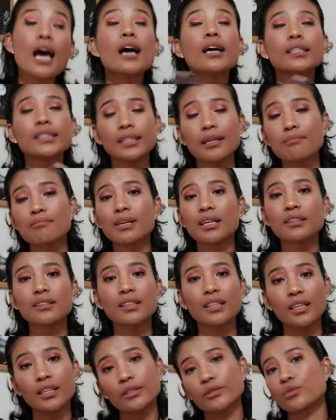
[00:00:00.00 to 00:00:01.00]
Some month
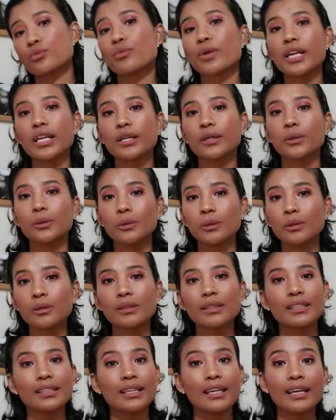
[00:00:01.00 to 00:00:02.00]
it's really
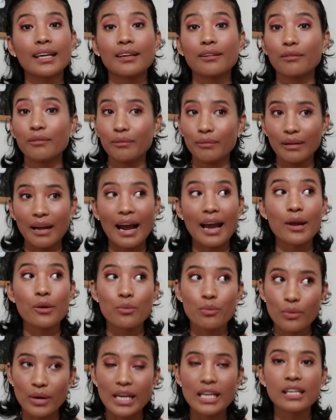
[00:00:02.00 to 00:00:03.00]
cool and I
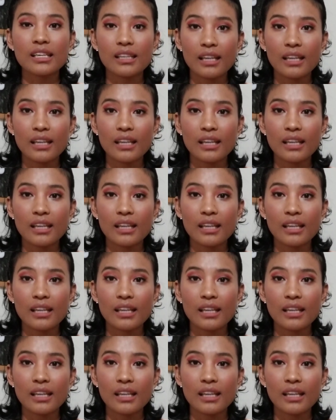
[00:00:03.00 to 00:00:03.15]
really